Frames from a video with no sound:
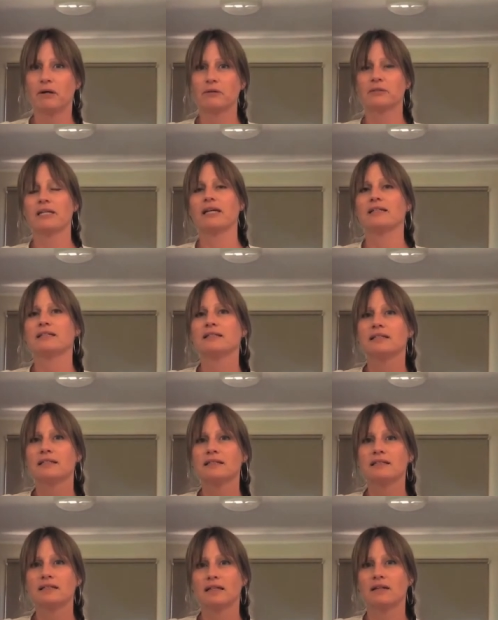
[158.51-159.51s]
pole dancing
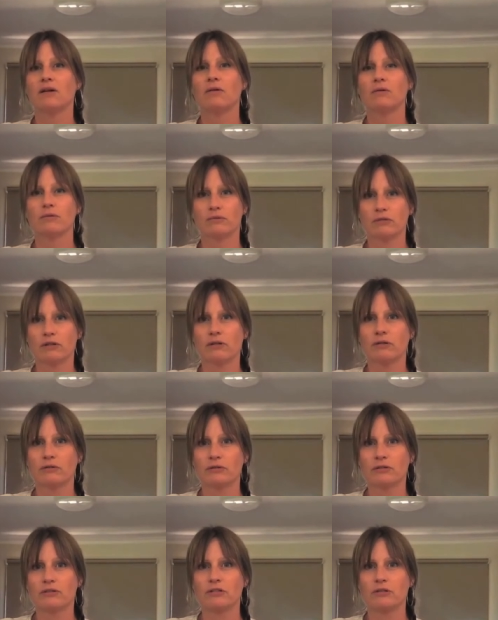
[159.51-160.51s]
is that all the
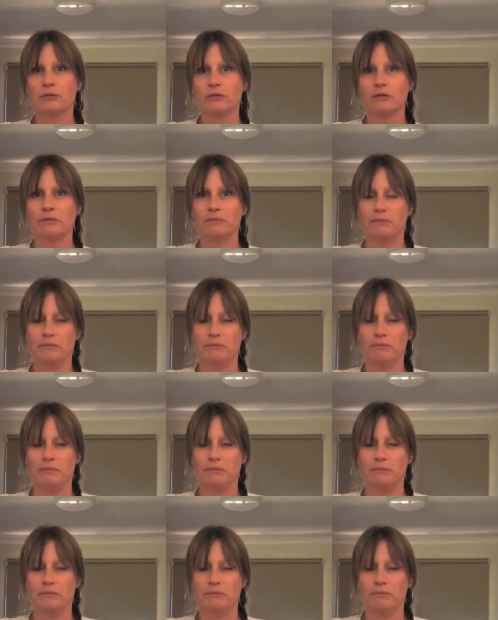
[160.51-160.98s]
girls who do it,